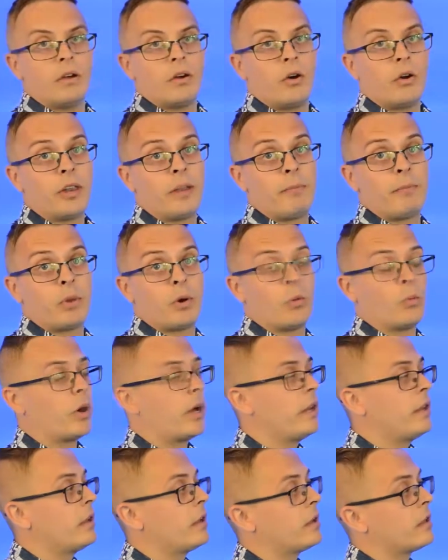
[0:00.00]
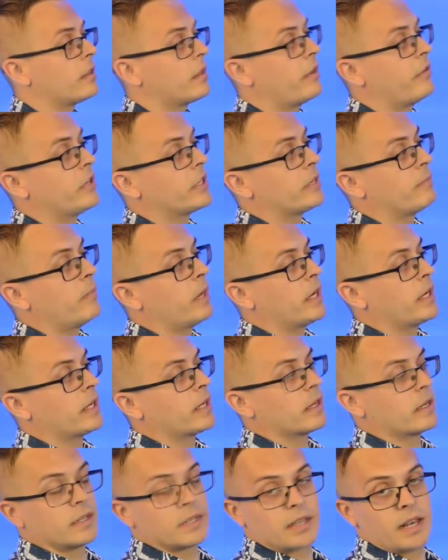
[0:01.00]
On input 1, there is a
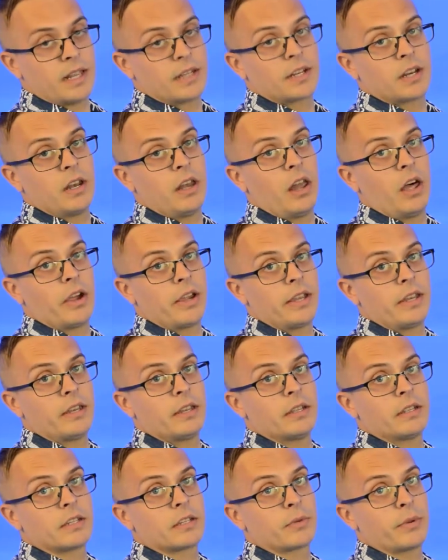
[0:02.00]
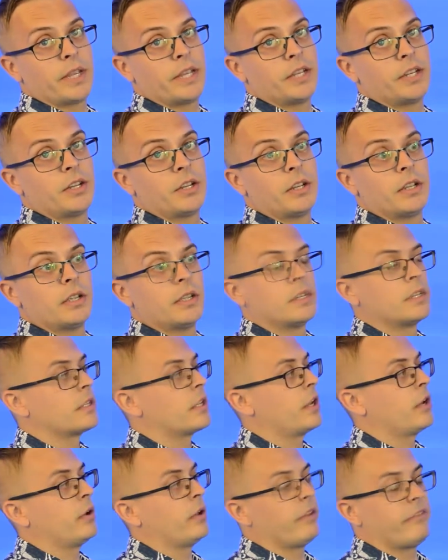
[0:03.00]
mic/line switch,
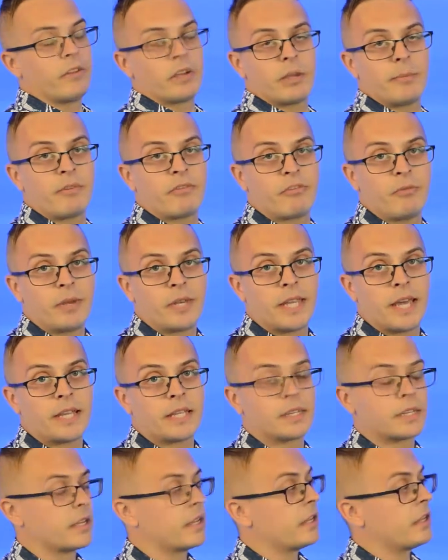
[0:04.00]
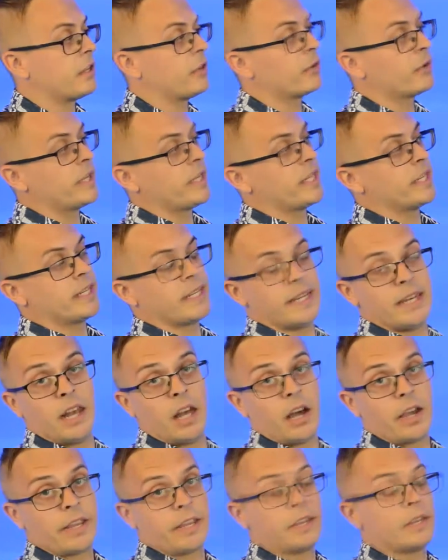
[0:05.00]
so if you're coming from a desk, you'll need it in
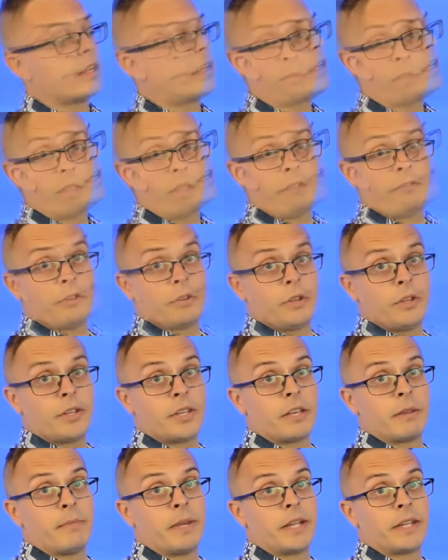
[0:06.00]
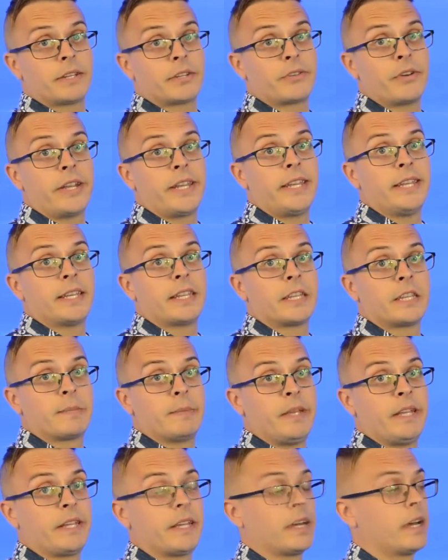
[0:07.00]
line. If you're using a mic straight into the
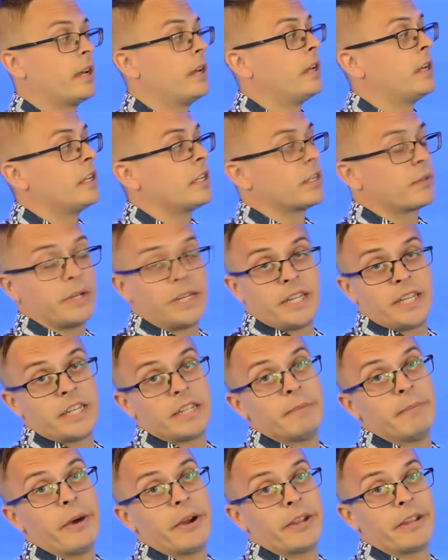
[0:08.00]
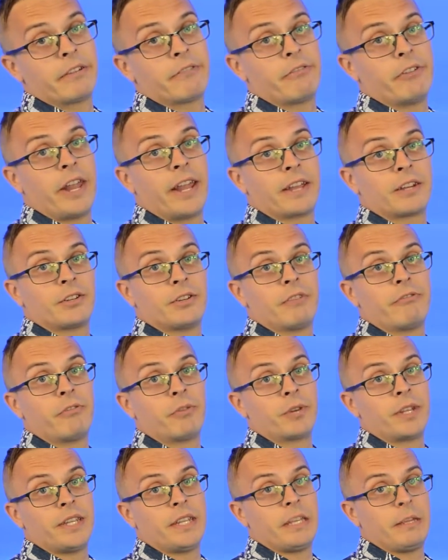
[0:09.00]
speaker, switch it to mic for an extra
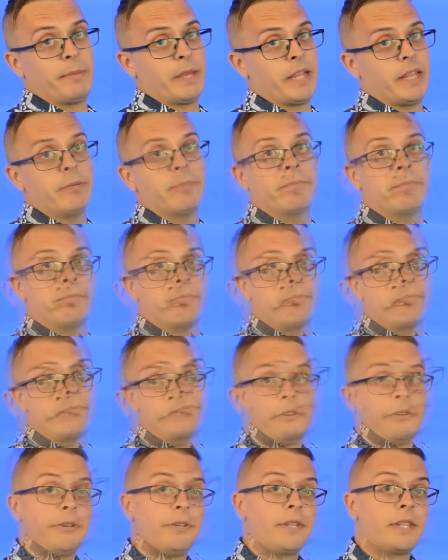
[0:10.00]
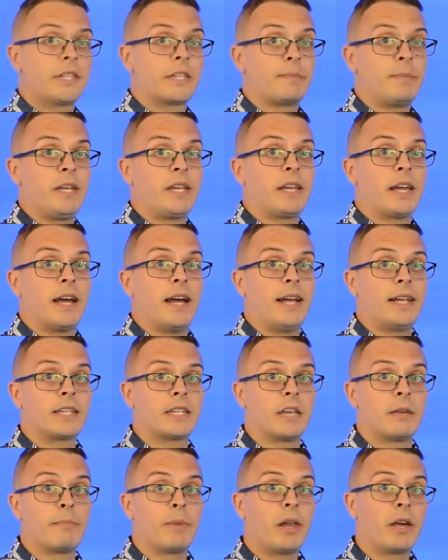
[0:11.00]
40 dB. If you're using the speaker
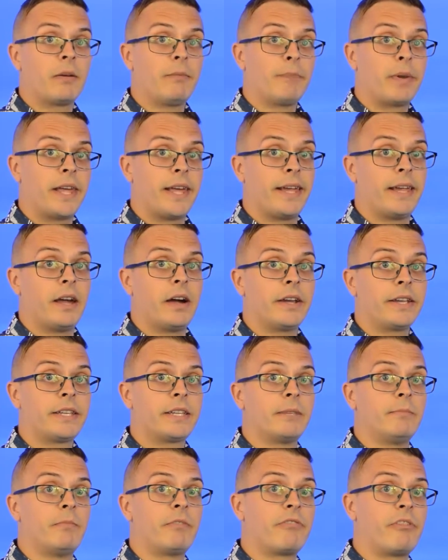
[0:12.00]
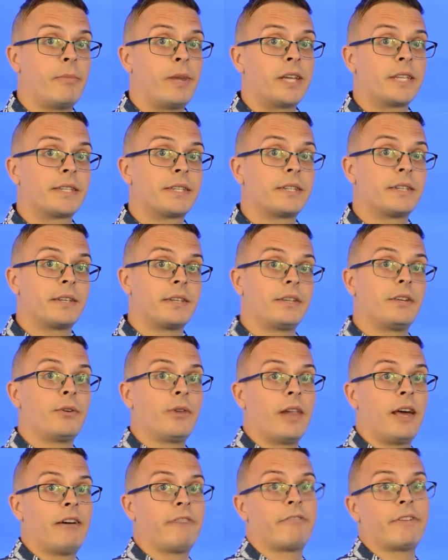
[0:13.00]
as a plug and play item from us, you'll
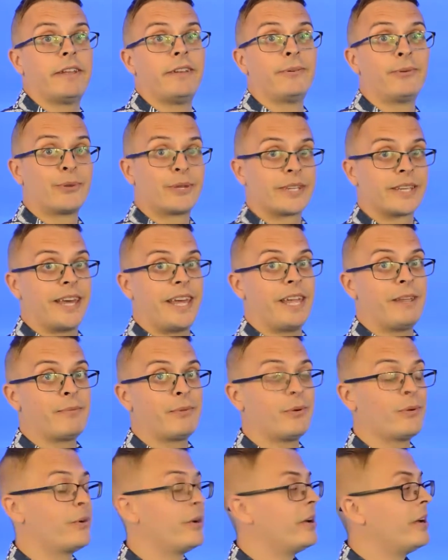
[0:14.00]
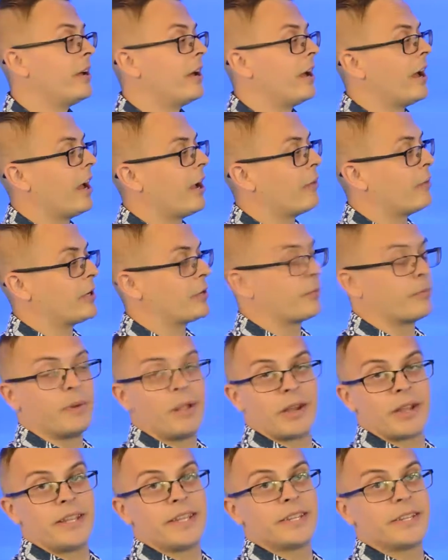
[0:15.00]
have an aux cable which will
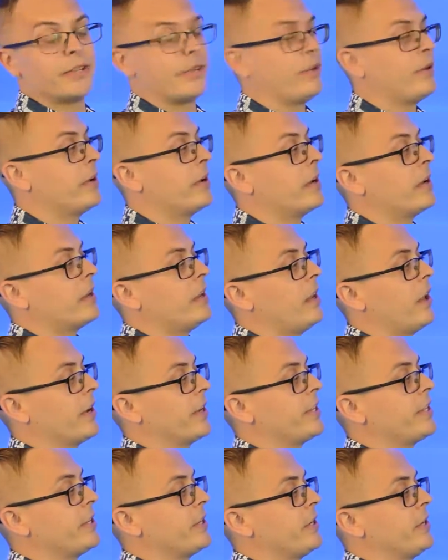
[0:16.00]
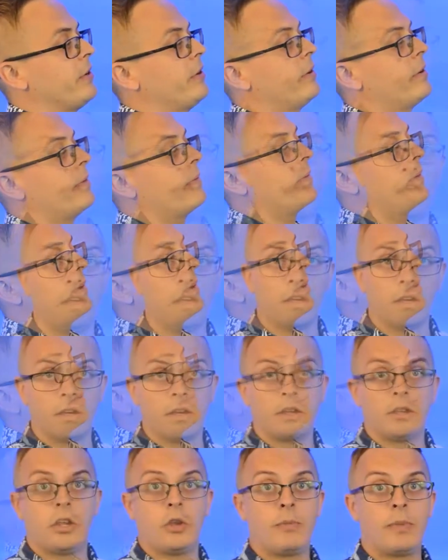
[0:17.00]
plug into line 2.
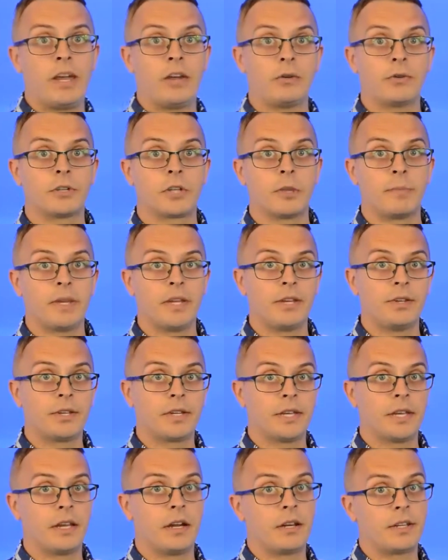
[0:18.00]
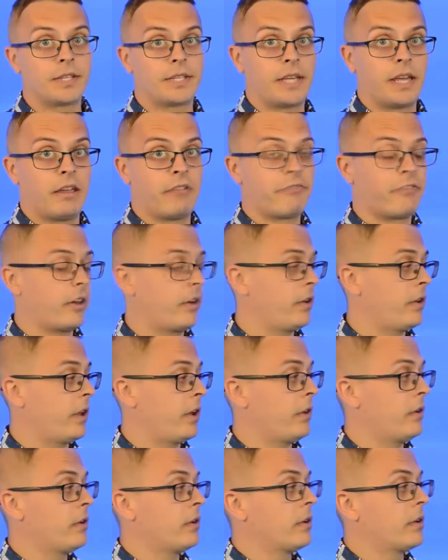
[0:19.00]
You may also be using RCA
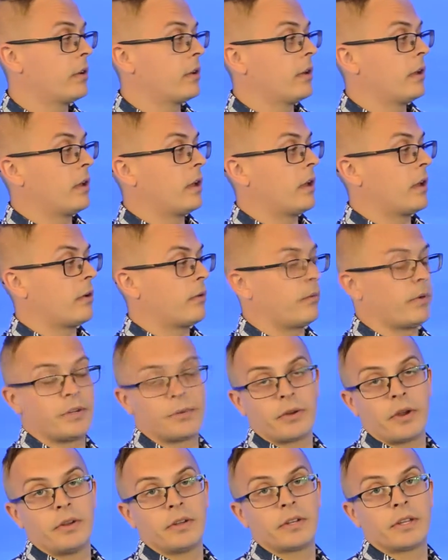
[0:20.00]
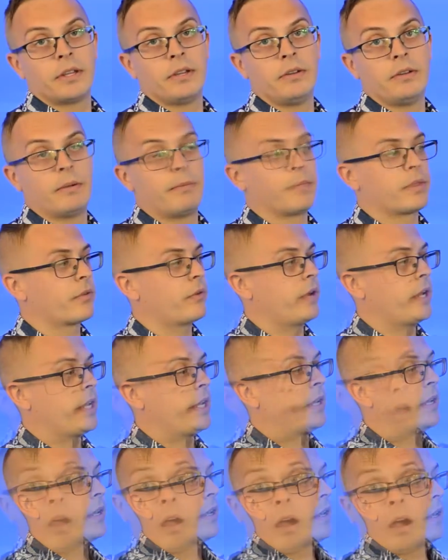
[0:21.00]
phono, which will go into number 3.
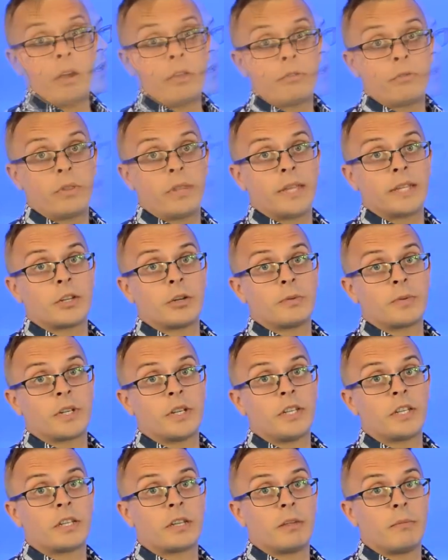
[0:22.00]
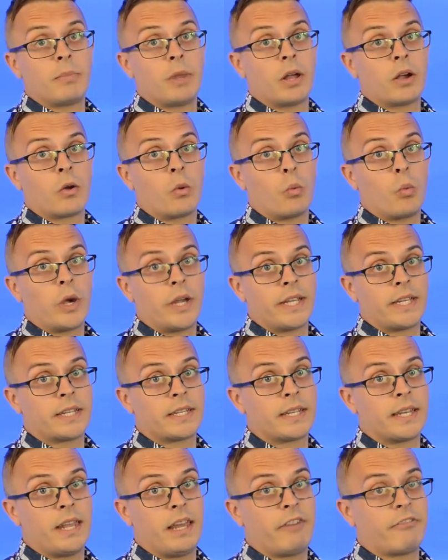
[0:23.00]
Either of these options plug white
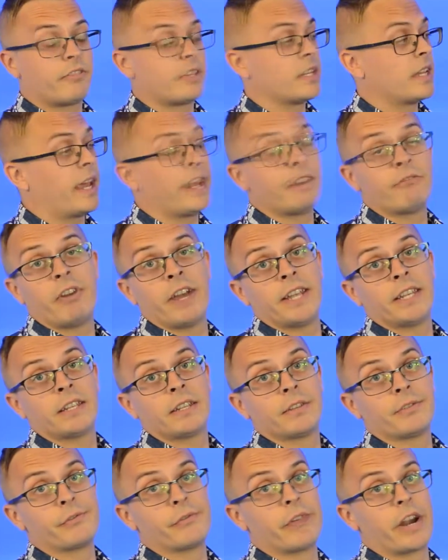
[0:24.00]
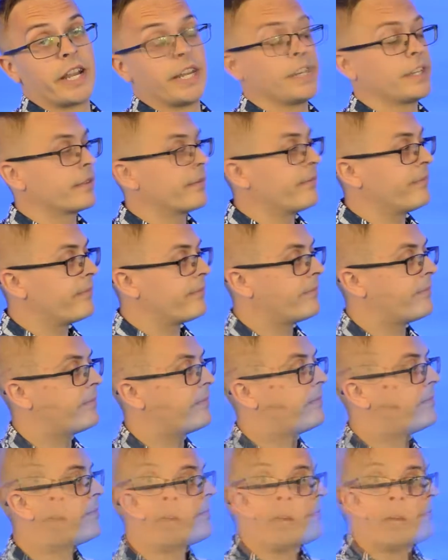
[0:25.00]
to left and red to right.
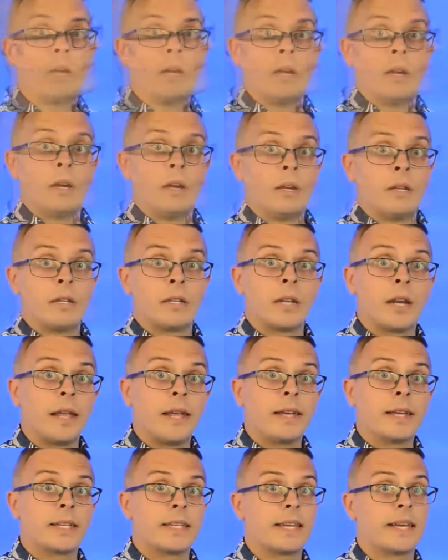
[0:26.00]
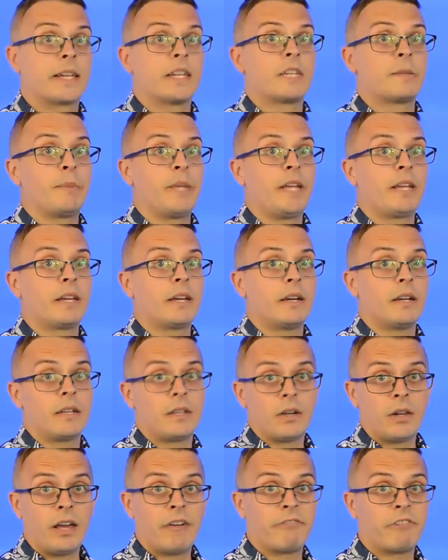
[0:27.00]
To link a second speaker,
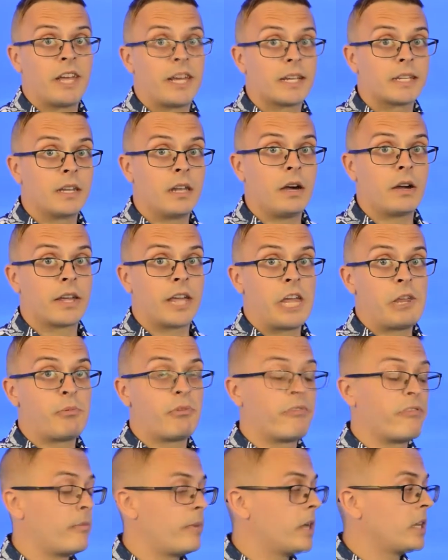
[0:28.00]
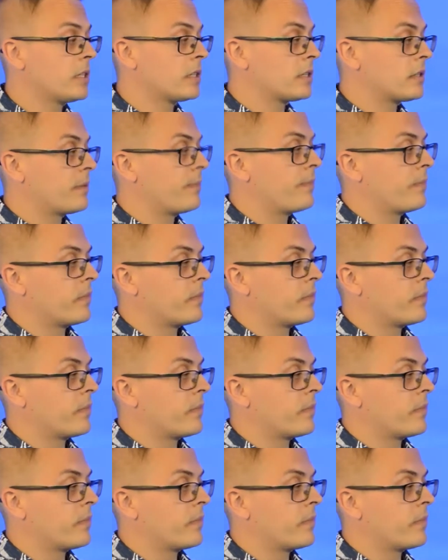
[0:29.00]
you'll have an XLR cable from us.